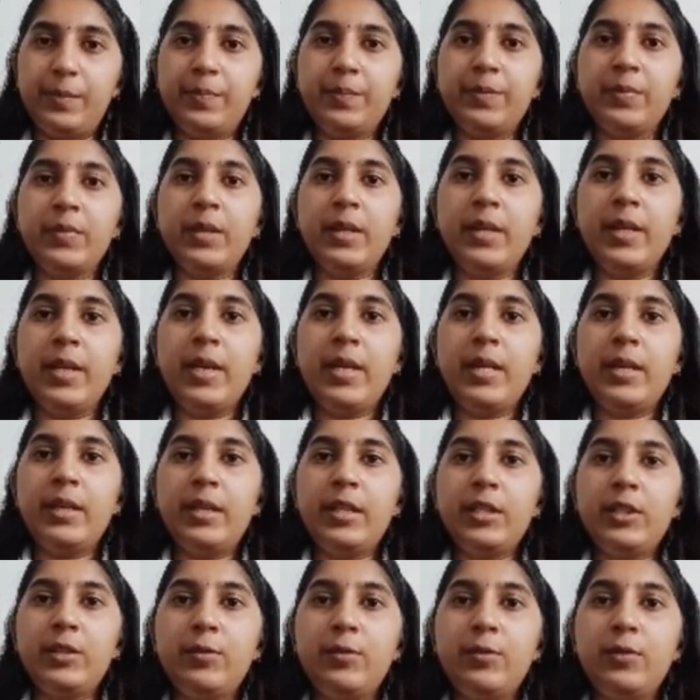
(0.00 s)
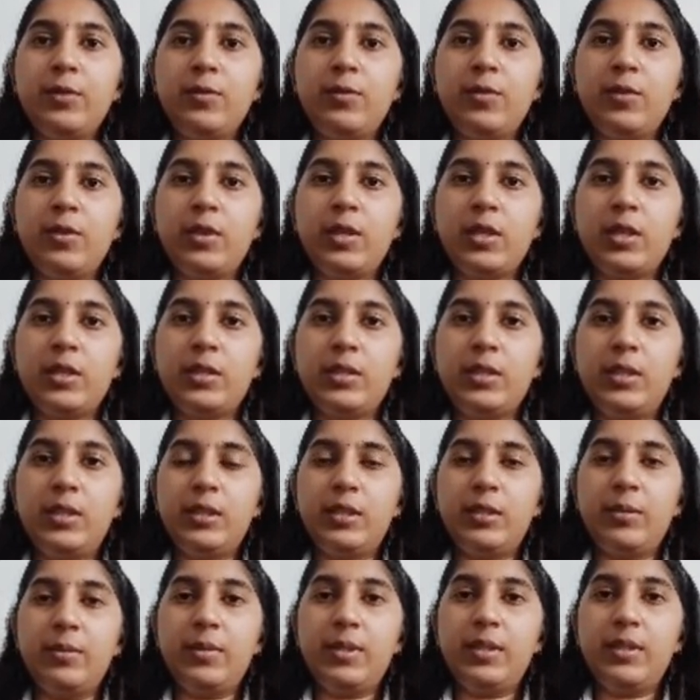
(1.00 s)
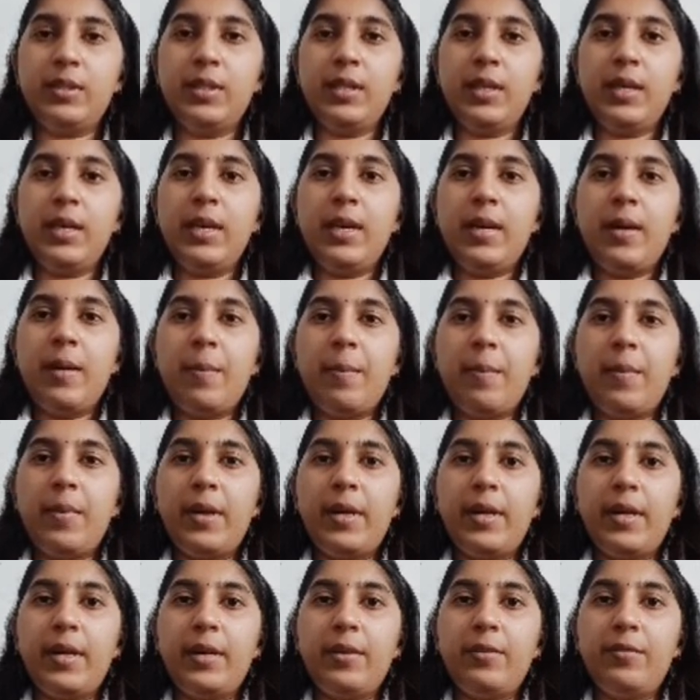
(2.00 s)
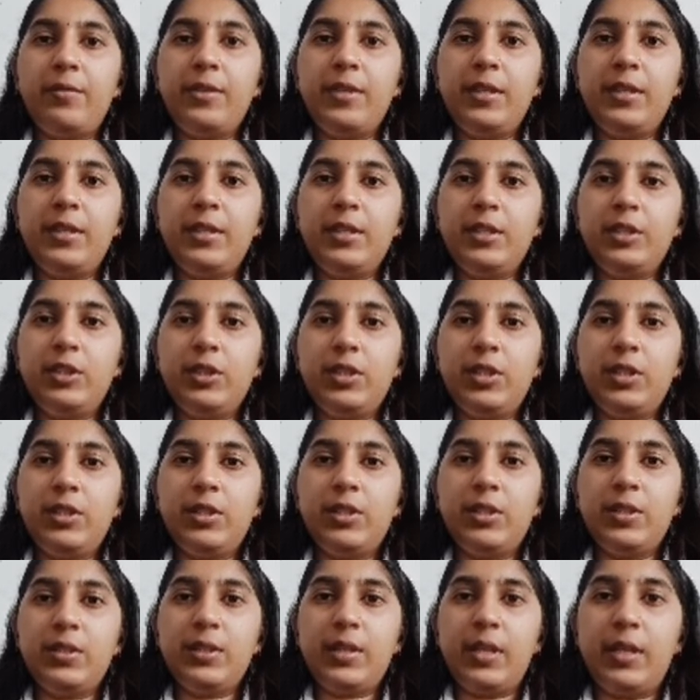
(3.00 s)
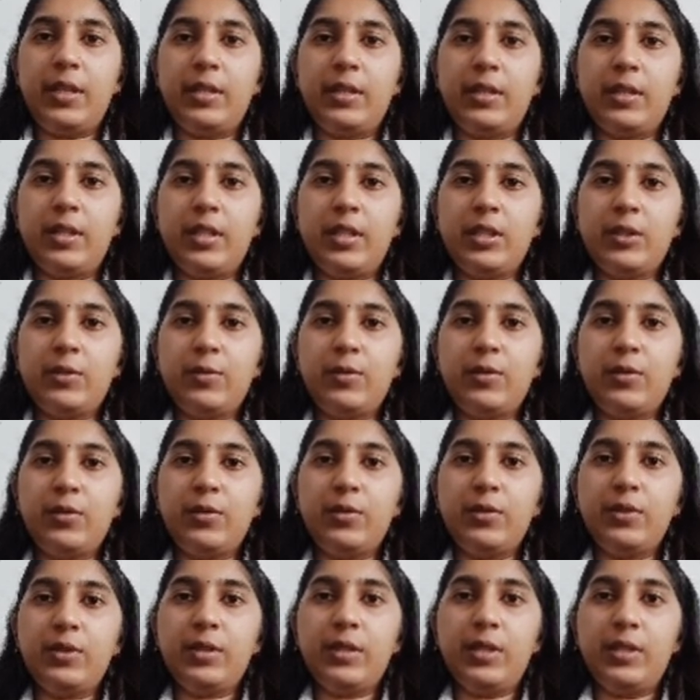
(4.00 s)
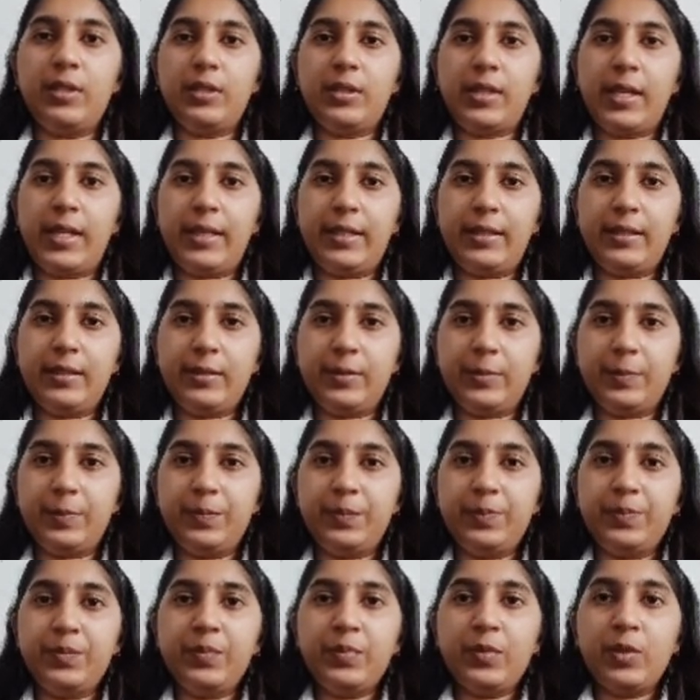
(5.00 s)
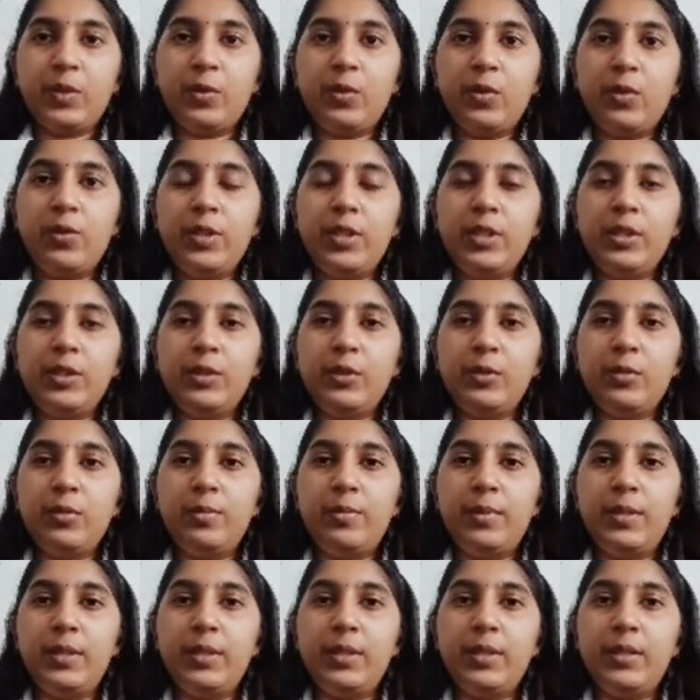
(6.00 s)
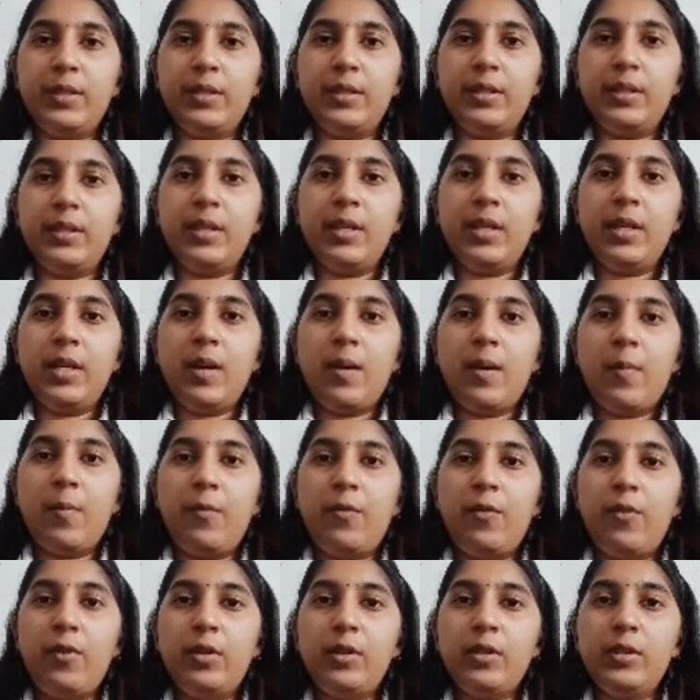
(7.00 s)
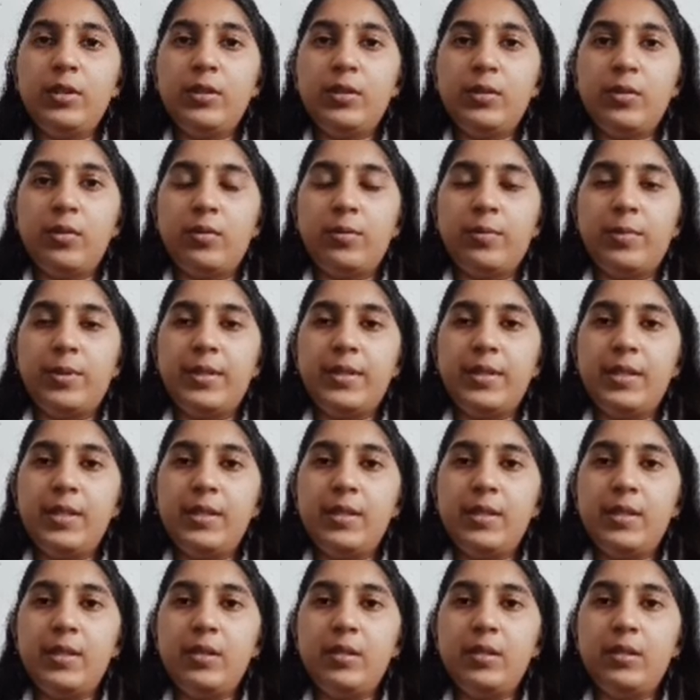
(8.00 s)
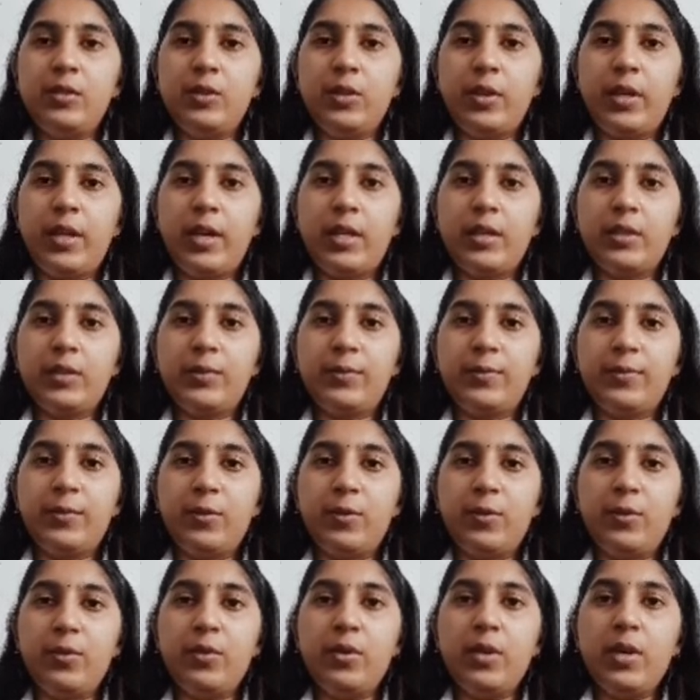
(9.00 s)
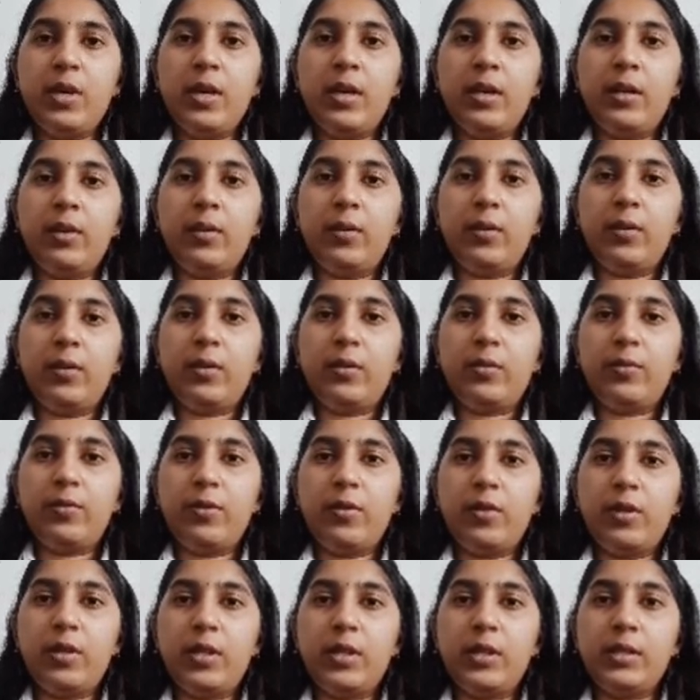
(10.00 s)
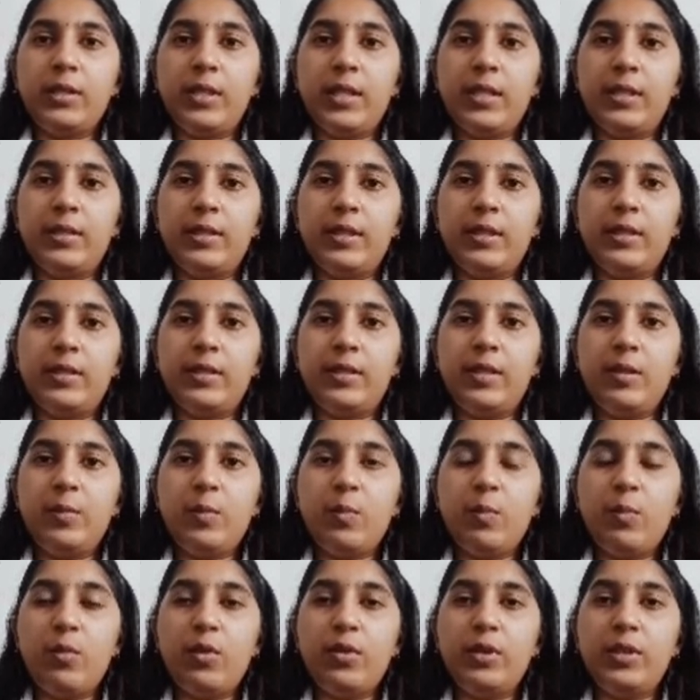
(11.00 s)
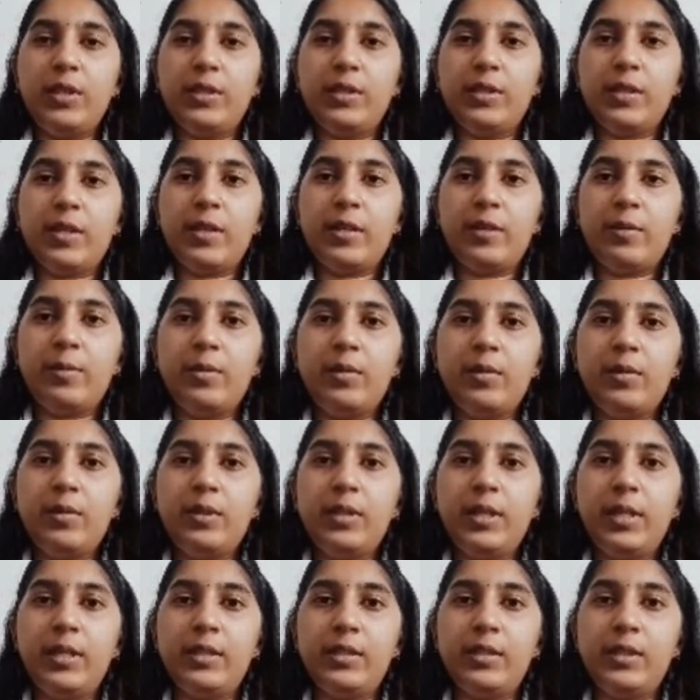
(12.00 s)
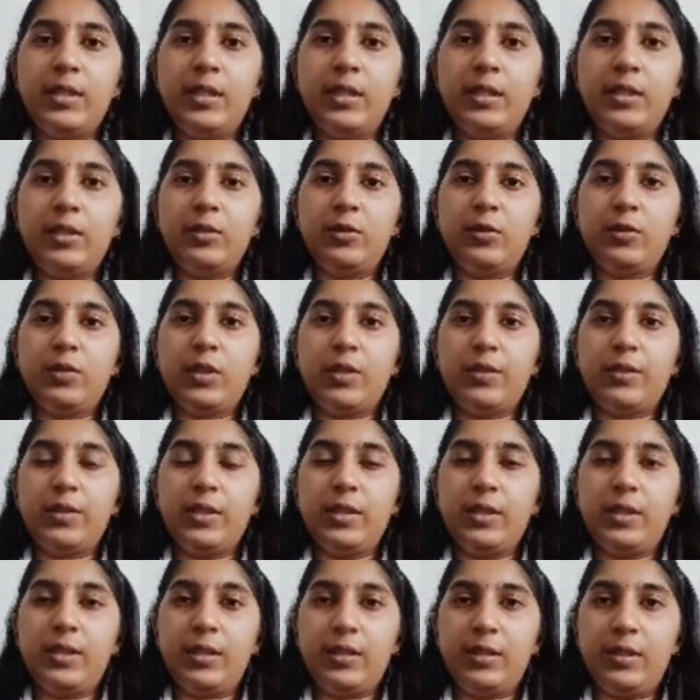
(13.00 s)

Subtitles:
Cash flow forecast determined by every year changes and cash flows in cycle. Rory should be focused on persistent cash flow forecast as it seems more desirable than Sneaker 2013.